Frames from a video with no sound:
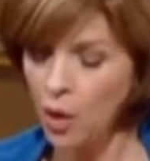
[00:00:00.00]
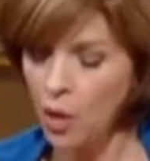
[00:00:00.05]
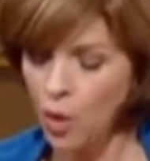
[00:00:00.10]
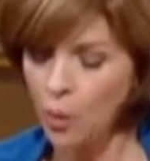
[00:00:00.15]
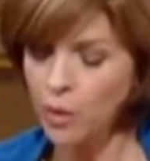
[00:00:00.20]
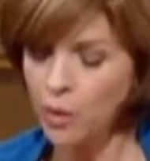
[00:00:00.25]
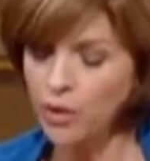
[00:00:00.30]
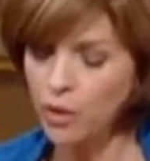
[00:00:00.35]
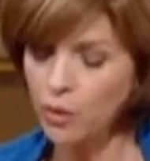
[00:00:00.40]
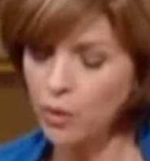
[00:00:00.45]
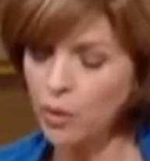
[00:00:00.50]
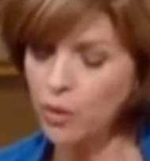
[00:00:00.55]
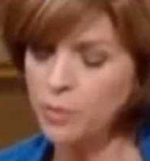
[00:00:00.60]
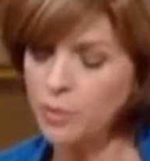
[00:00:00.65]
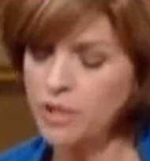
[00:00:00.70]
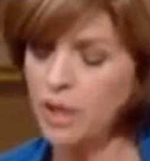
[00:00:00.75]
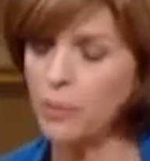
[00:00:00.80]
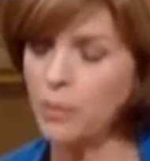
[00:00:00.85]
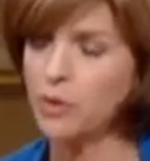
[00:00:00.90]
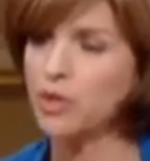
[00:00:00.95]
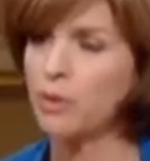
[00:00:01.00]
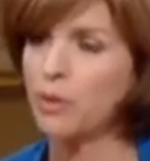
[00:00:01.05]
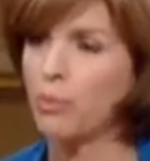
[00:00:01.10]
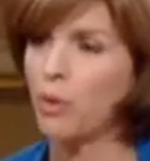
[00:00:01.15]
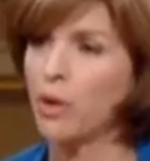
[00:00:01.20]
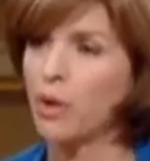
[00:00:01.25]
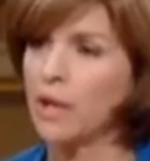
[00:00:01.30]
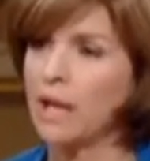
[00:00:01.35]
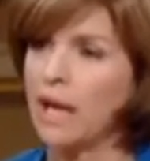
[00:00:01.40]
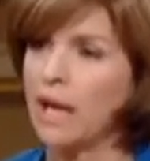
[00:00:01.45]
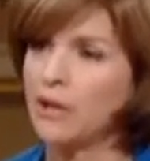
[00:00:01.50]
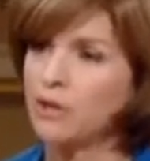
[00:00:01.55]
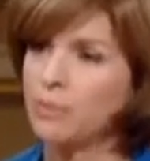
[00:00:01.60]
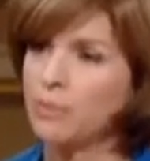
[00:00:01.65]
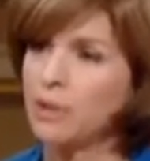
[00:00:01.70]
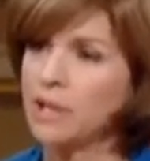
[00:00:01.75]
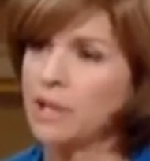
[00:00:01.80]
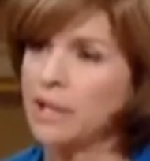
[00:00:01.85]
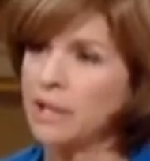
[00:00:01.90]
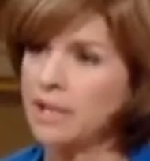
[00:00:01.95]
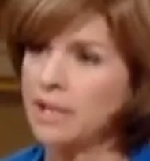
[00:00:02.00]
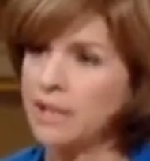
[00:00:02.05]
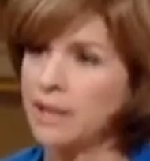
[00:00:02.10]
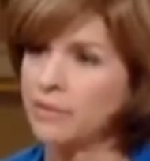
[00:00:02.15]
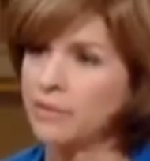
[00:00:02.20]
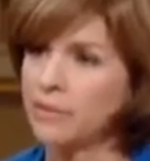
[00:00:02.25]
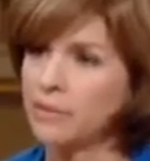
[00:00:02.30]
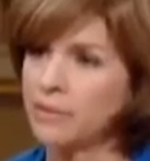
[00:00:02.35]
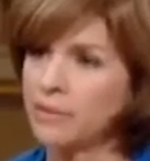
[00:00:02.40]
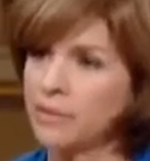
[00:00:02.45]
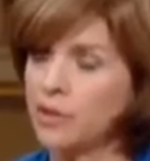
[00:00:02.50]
Who were the groups that were supporting House Bill 87?